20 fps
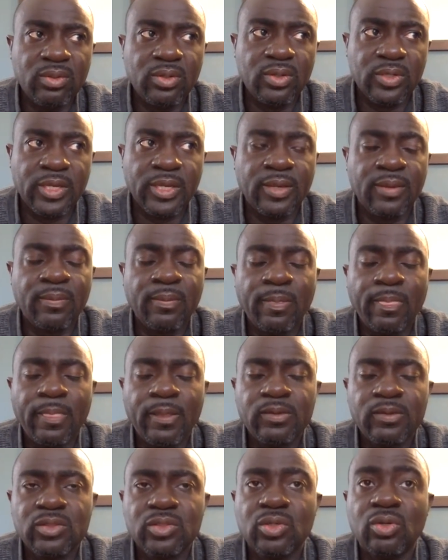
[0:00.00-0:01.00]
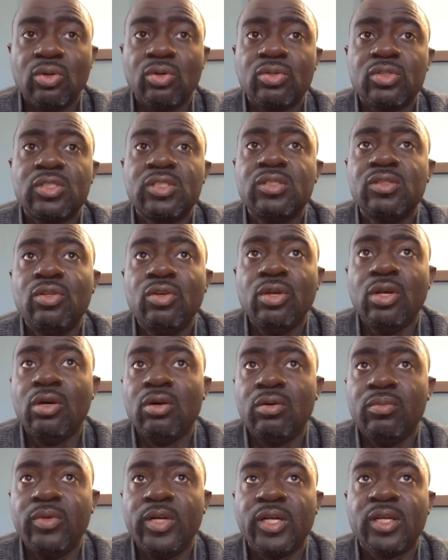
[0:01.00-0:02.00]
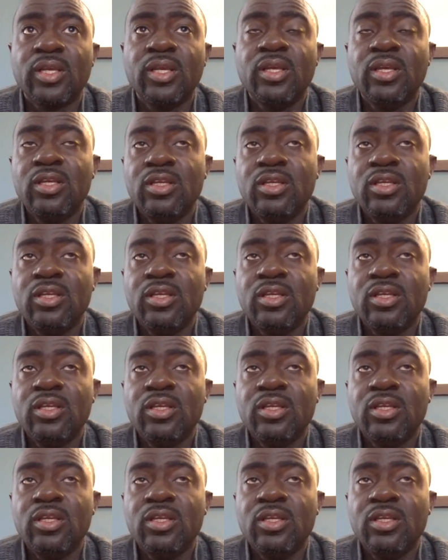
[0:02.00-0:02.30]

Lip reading: Okay, so do your homework.